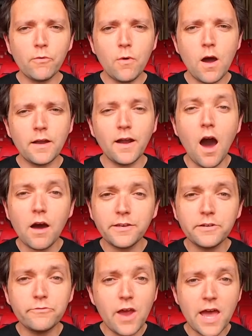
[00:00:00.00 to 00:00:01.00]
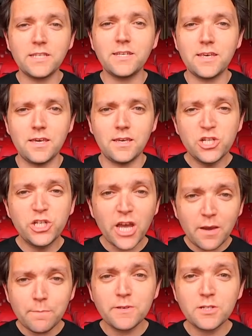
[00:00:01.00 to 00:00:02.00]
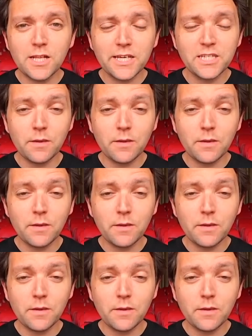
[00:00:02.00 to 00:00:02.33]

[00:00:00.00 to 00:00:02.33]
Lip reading: everyone, are you ready? Champions League